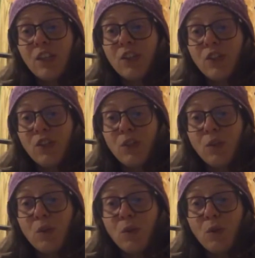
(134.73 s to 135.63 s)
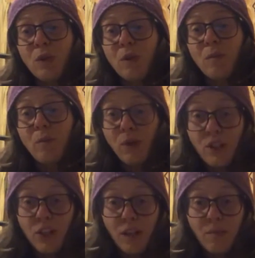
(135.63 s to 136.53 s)
to do
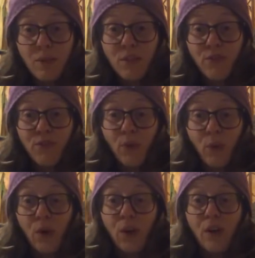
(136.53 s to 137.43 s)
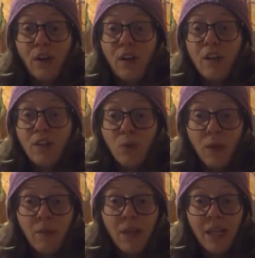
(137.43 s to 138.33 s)
push-ups for 20
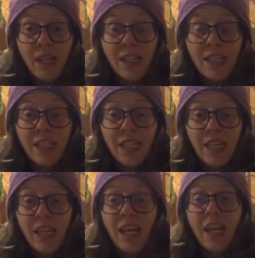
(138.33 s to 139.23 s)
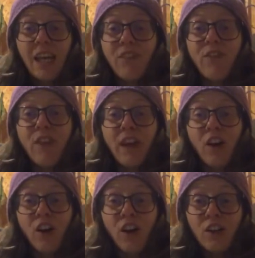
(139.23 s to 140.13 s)
minutes if they
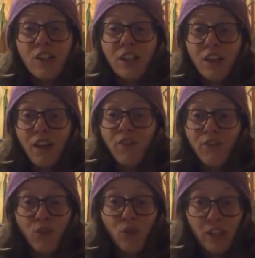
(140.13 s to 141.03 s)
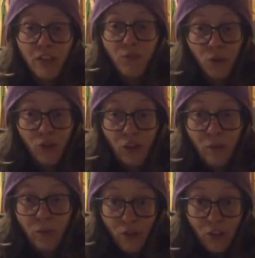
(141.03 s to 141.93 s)
aren't a full range of motion
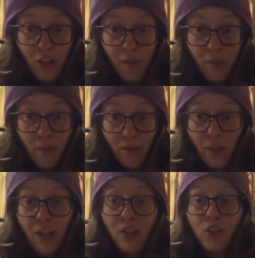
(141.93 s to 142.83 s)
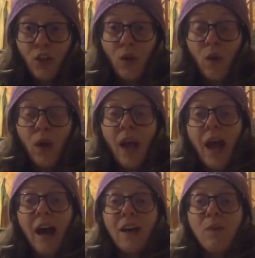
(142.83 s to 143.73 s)
push-up, right? So
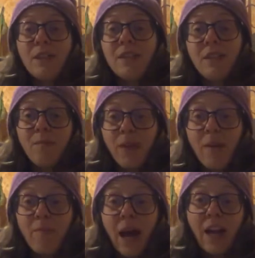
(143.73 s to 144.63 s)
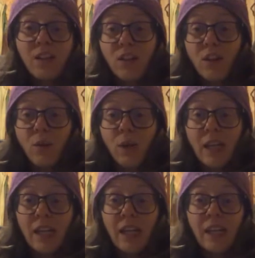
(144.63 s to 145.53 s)
how do we step that back so that we're
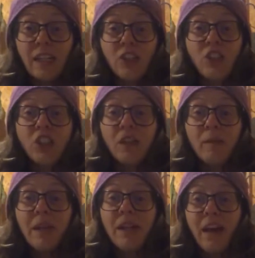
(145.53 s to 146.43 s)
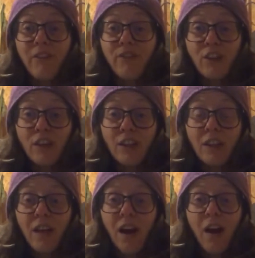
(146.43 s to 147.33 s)
getting a legitimate effort
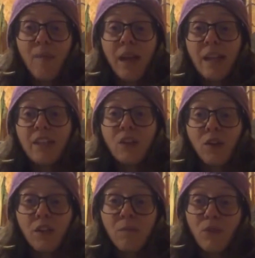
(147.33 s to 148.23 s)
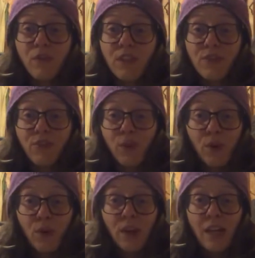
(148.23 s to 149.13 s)
that is going to move us
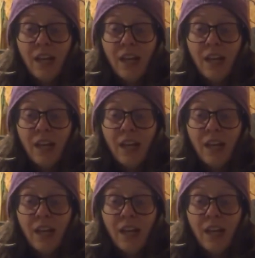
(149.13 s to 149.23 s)
forward